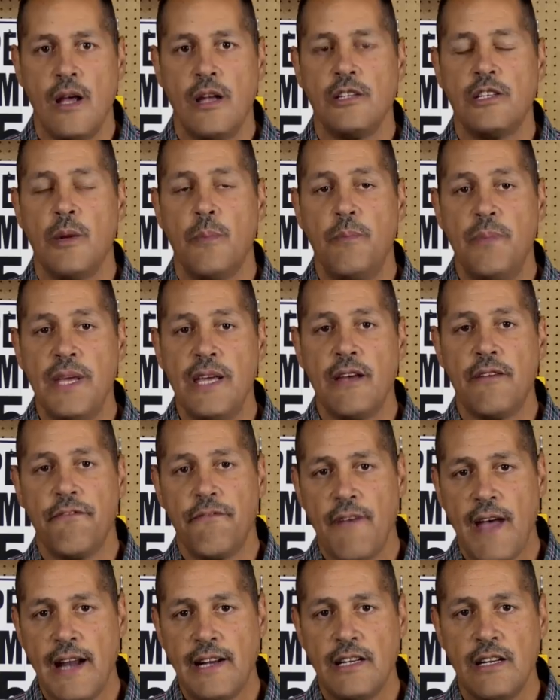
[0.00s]
To be
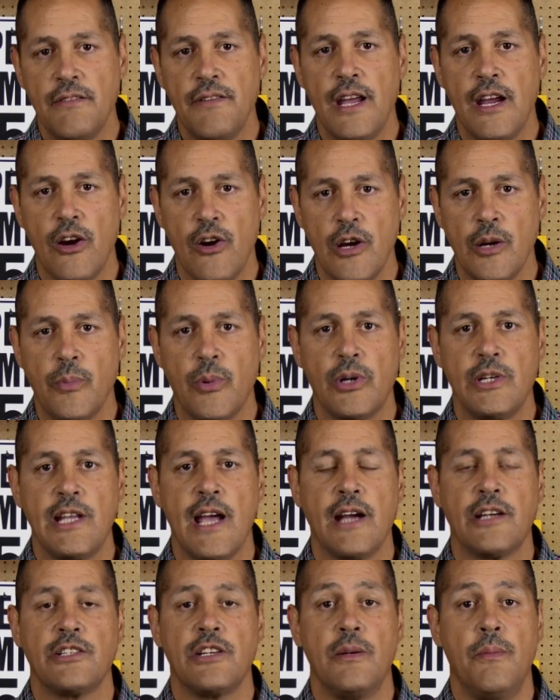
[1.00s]
effective, hearing
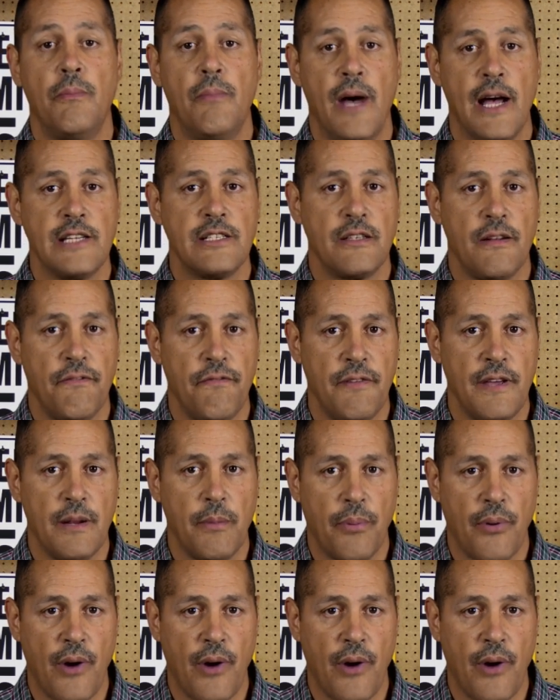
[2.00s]
protection must fit